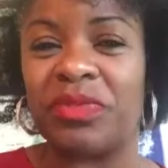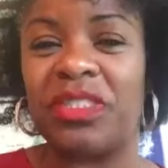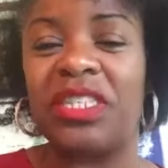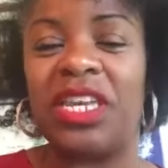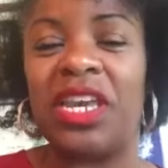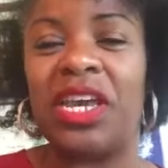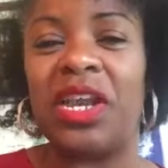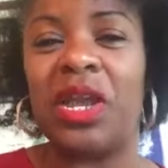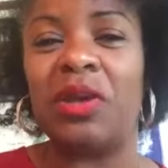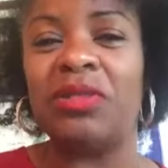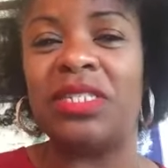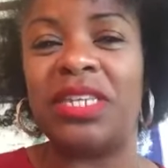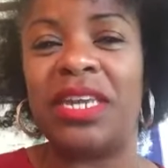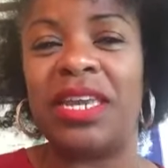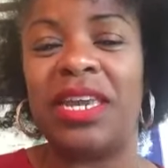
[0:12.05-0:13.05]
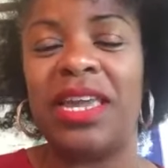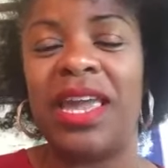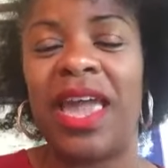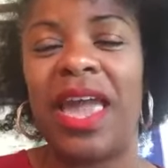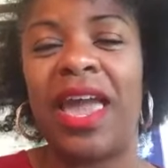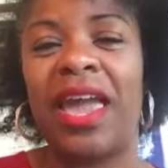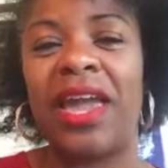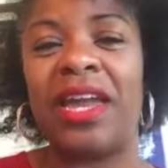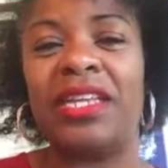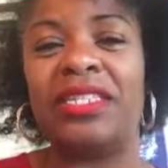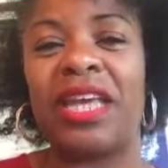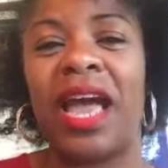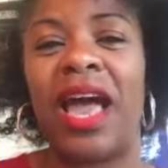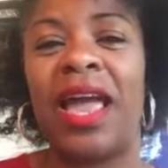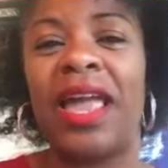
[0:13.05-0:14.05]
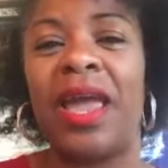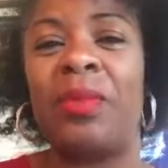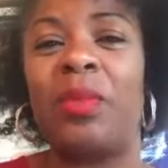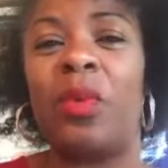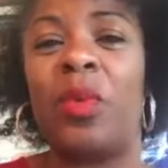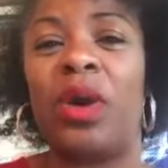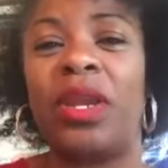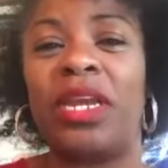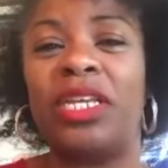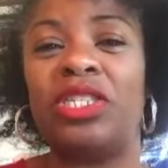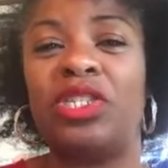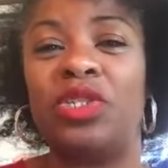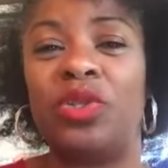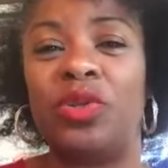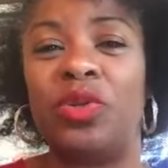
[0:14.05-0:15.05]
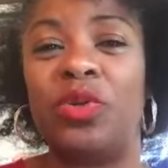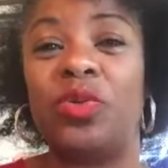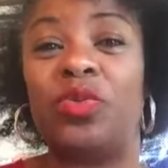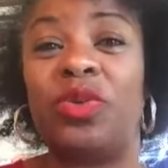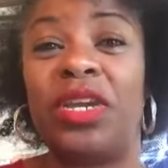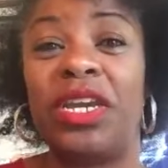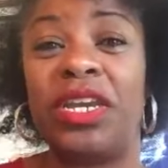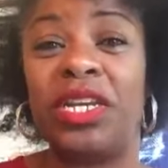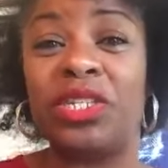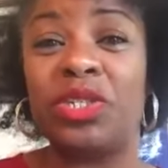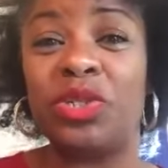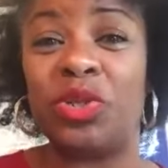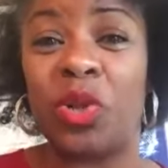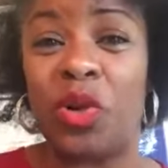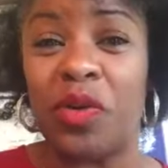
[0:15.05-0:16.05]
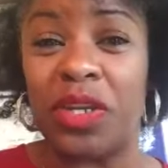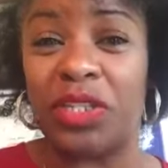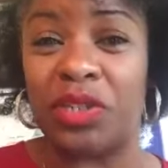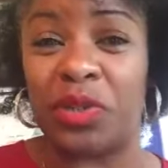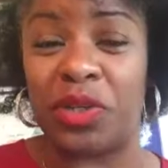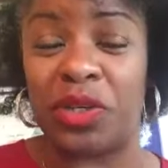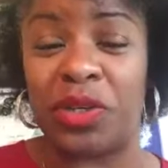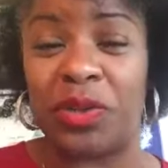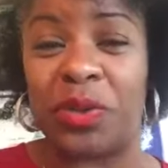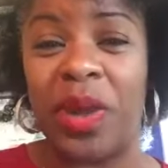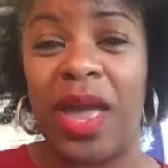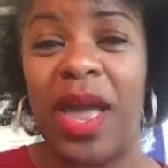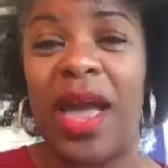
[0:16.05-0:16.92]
TLOD, and I am wanting to read a story to you.